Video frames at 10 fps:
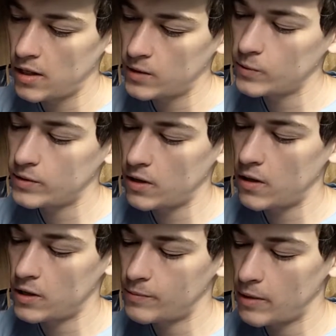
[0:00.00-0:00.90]
This one's a
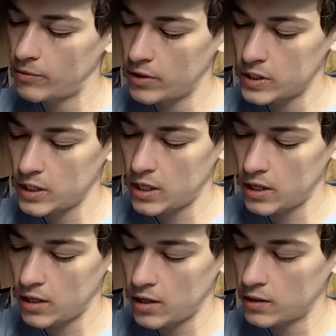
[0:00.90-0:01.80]
large paintbrush,
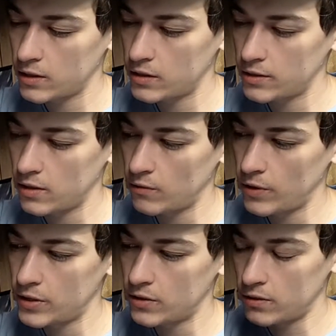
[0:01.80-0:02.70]
and I think this is an
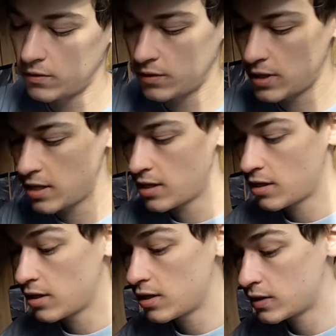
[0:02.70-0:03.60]
original, and then
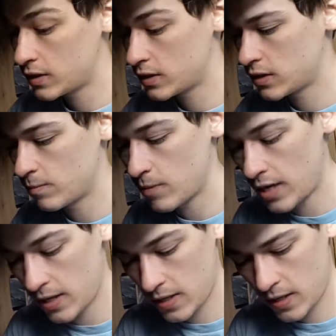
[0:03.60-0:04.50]
this might...